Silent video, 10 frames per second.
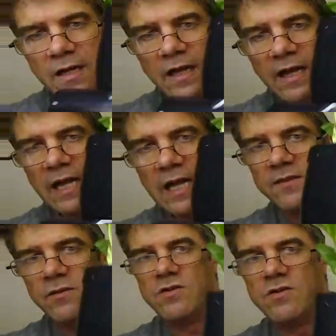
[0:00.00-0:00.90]
Uh,
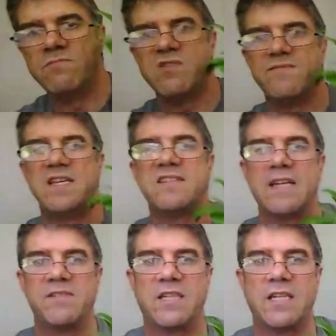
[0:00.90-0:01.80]
there are a number of these
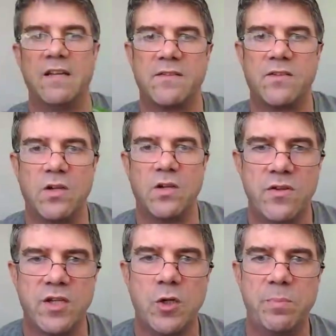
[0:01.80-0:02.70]
types of gardens. I've got
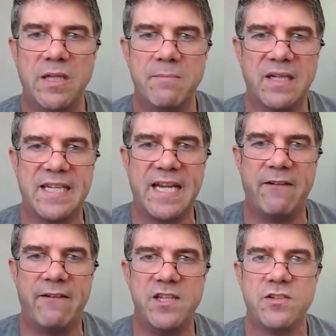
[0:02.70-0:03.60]
another couple in my
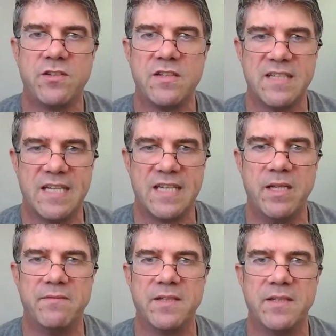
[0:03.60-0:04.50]
garage because I'm a bit
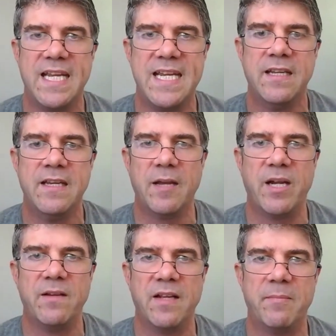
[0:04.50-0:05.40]
of a geek
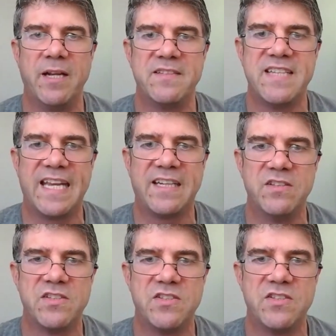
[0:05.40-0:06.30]
about, about tech
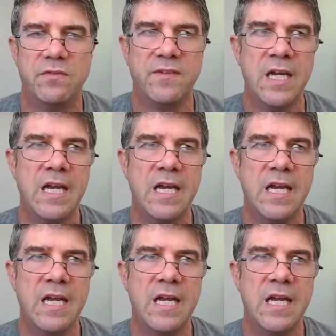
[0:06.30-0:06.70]
and stuff.